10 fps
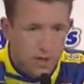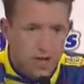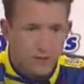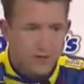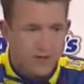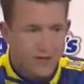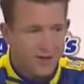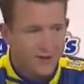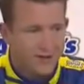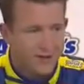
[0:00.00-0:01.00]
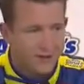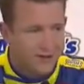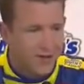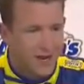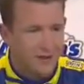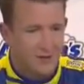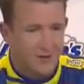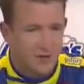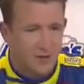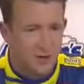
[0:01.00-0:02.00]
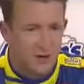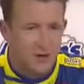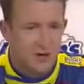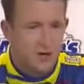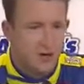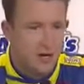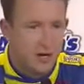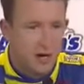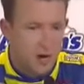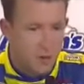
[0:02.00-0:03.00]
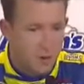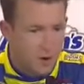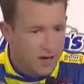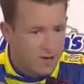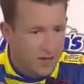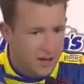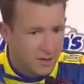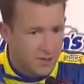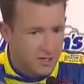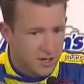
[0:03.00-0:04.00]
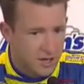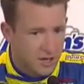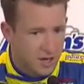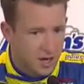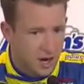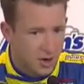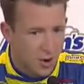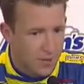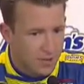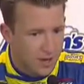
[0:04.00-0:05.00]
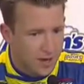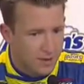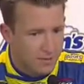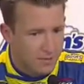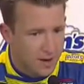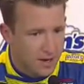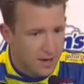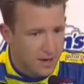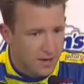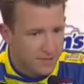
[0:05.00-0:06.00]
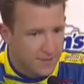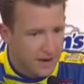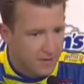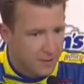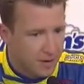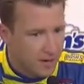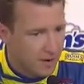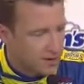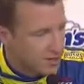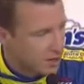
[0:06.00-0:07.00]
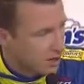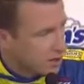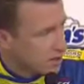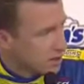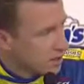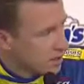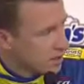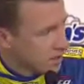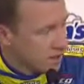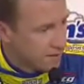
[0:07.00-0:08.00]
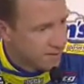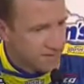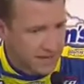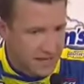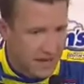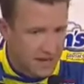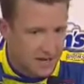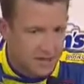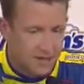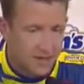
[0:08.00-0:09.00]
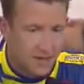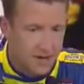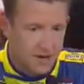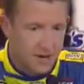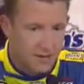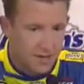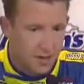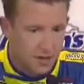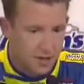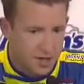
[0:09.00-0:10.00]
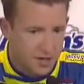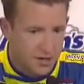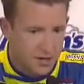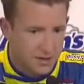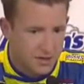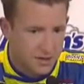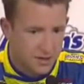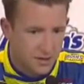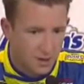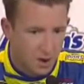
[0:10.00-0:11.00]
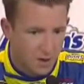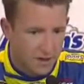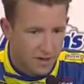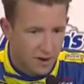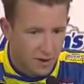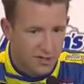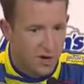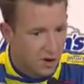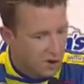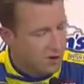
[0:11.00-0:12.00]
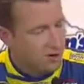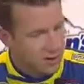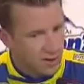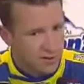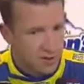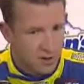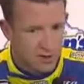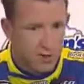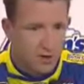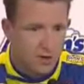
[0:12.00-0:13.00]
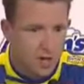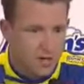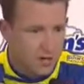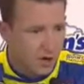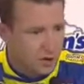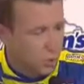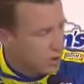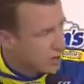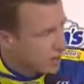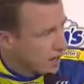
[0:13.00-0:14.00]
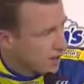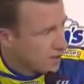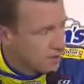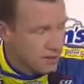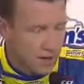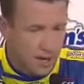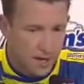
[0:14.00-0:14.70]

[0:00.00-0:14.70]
Yeah, it was interesting out there for sure. More than anything, it was just a great plan by everybody at RCR, the Alliance, and you know, just getting us all the RCR and all the RCR Alliance cars working together.